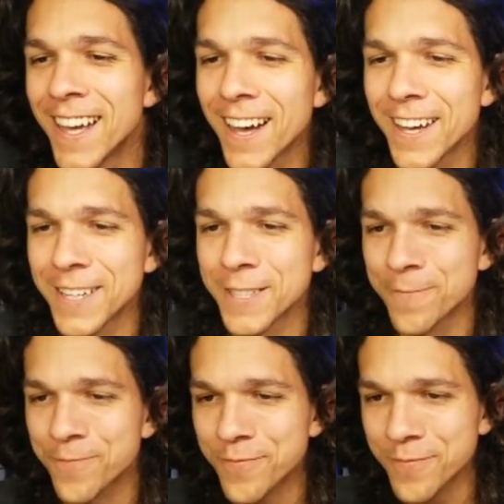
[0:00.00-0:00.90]

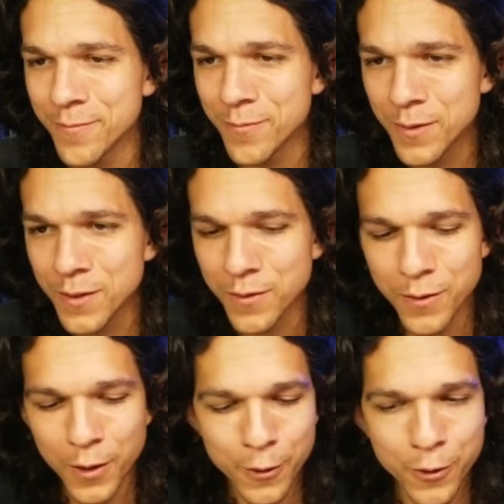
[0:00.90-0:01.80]
um,
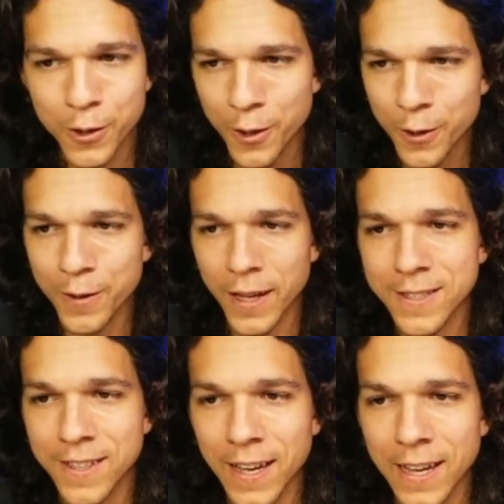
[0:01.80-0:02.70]
so
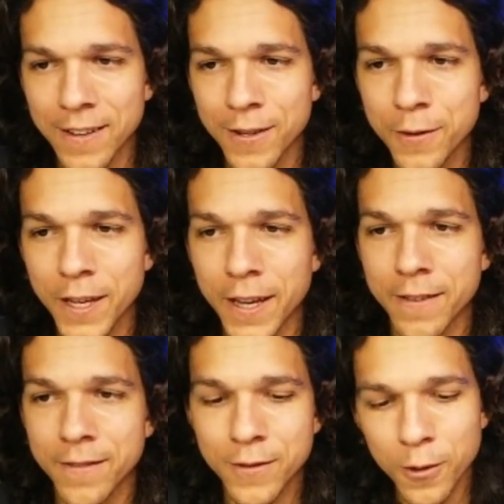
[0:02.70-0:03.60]
that's that.
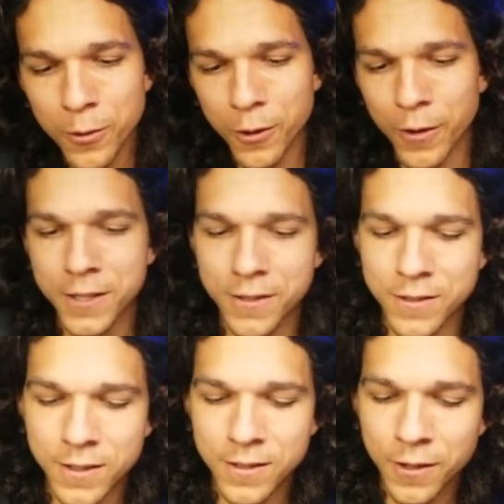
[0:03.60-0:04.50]
Okay, no more
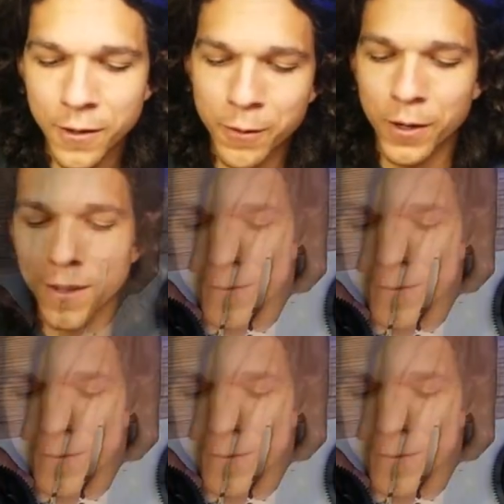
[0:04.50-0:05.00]
questions. This is going well.